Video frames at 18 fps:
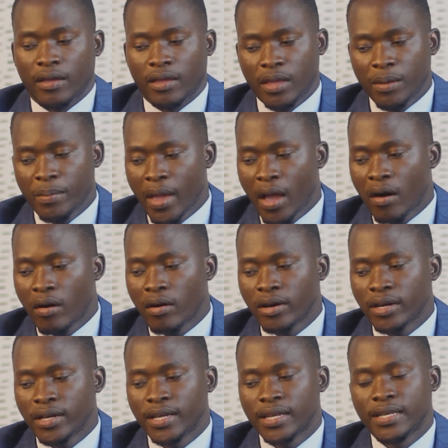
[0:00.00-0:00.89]

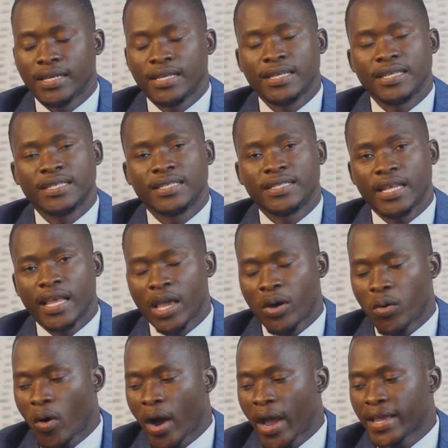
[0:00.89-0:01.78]
Email is
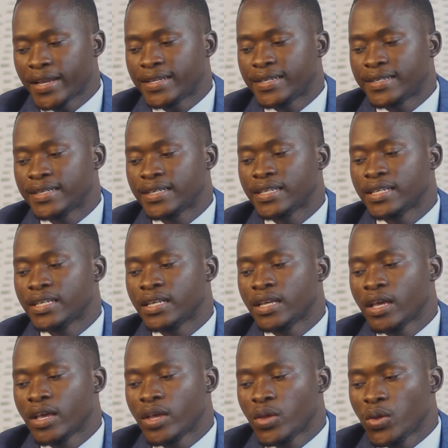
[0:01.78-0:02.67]
a widely
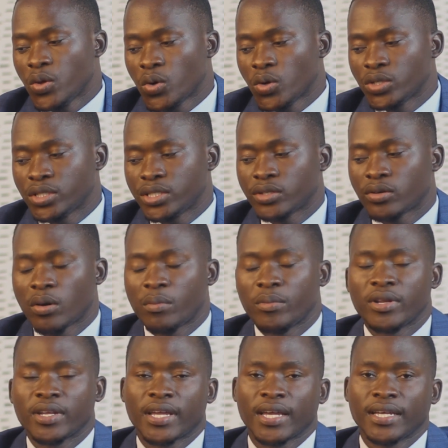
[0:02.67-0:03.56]
used
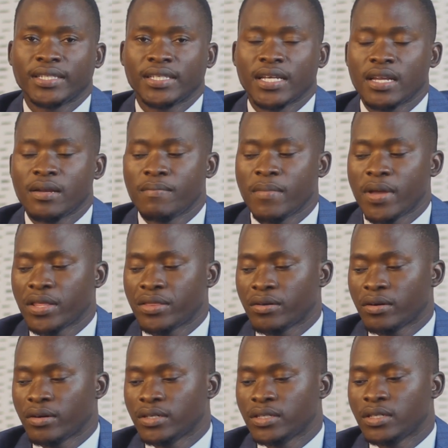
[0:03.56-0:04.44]
communication
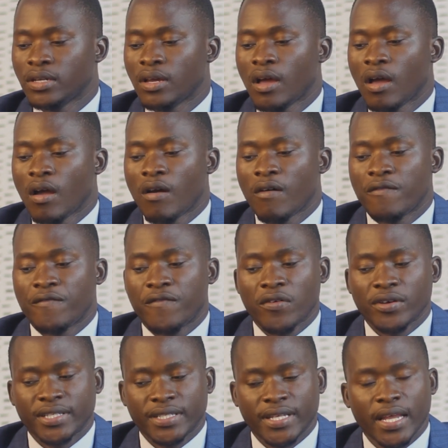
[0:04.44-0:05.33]
method
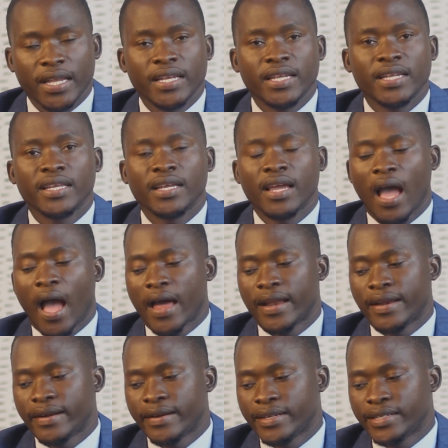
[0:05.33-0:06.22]
for sending
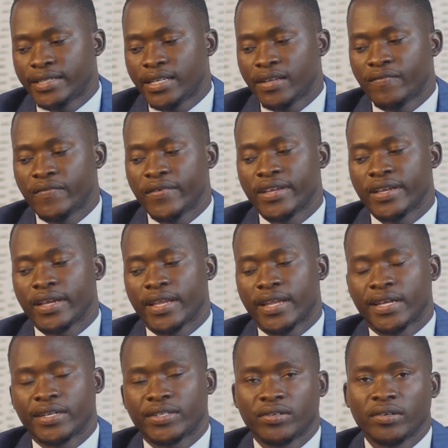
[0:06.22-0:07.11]
and receiving
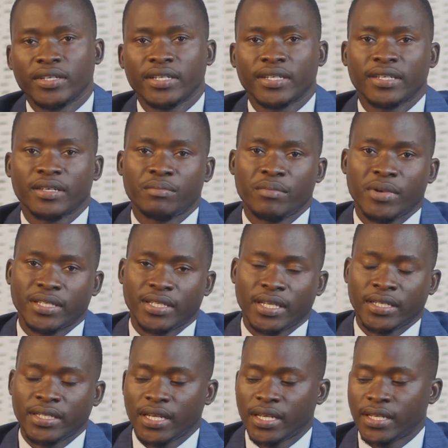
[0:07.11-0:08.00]
electronic
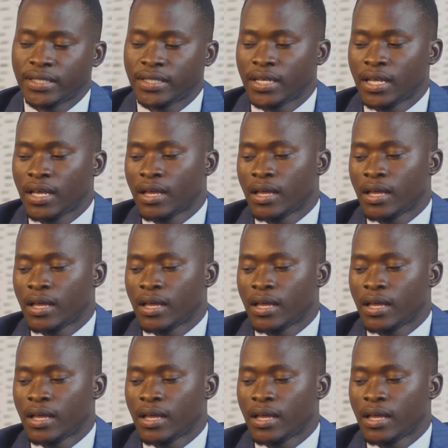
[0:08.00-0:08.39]
messages,